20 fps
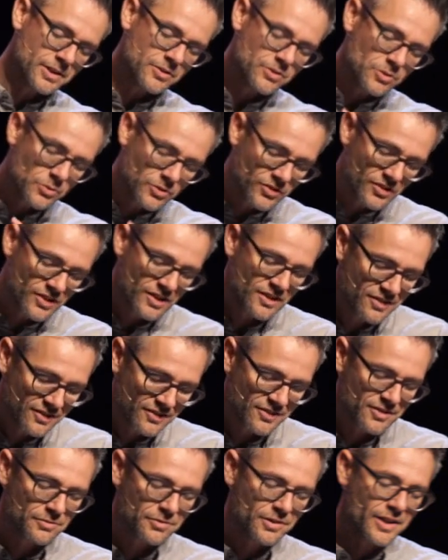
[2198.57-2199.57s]
on those
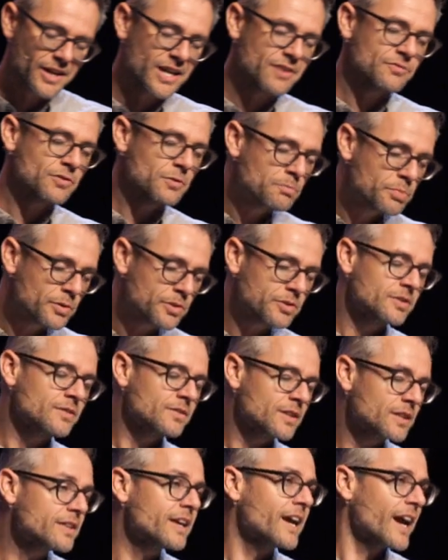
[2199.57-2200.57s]
seasons of life, a burden
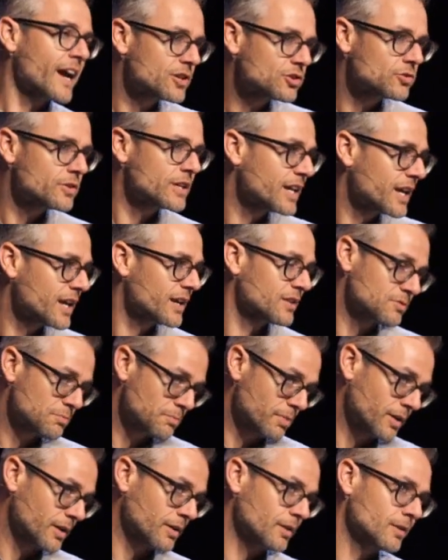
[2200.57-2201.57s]
that they actually can't
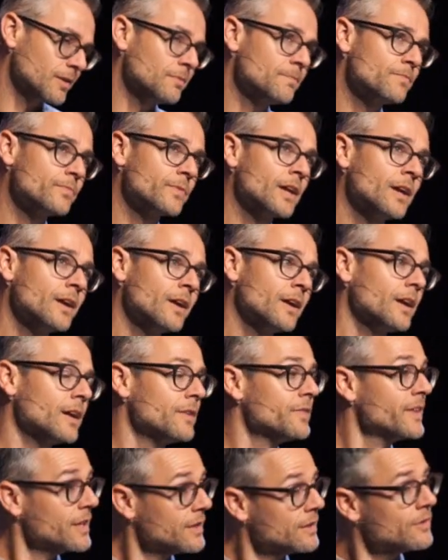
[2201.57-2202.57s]
bear.
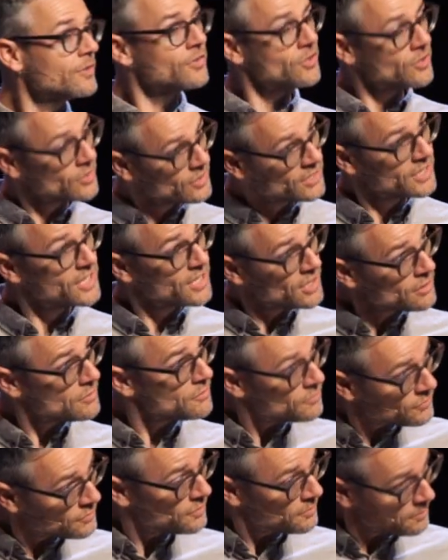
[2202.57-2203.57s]
And that is to
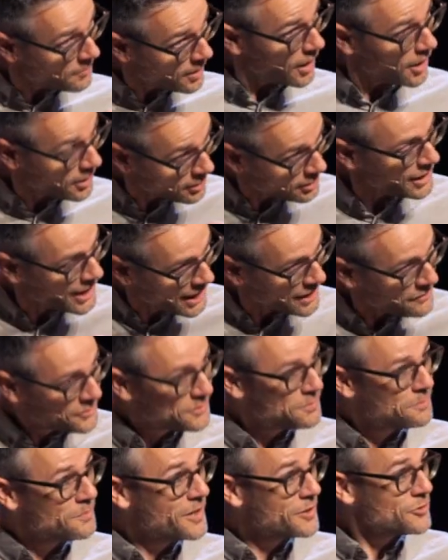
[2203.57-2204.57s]
give our
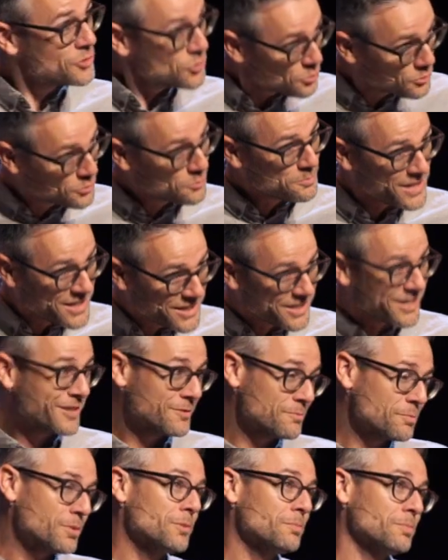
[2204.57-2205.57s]
lives true meaning
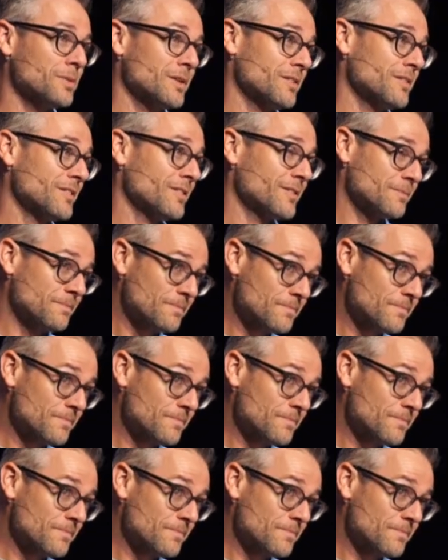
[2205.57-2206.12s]
and purpose.